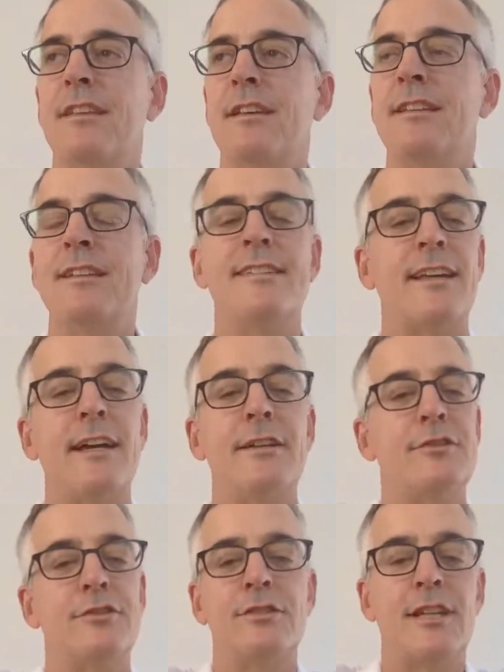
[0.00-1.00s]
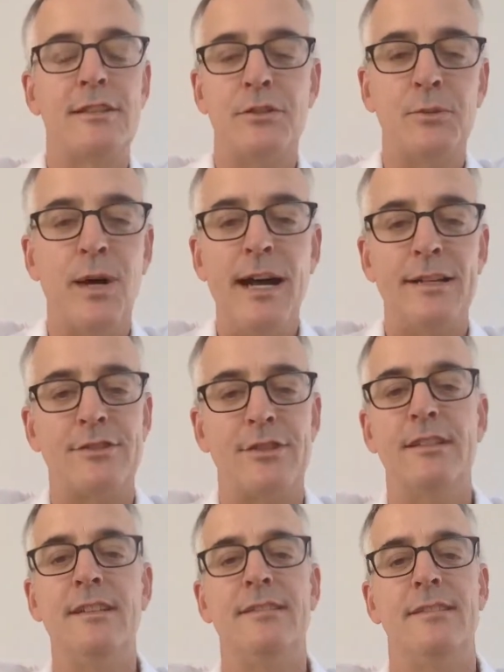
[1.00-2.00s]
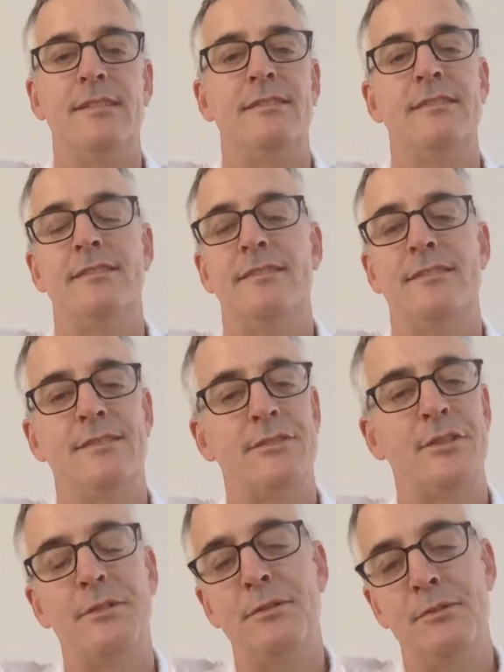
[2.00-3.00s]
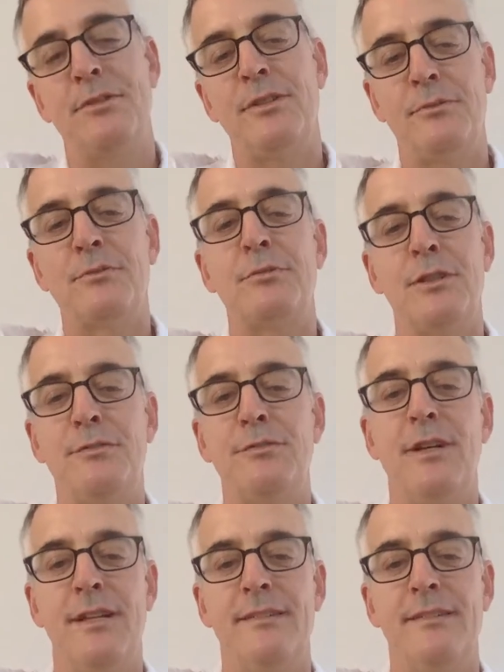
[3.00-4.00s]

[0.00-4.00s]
the designers just got to watch and listen. So it was really fun.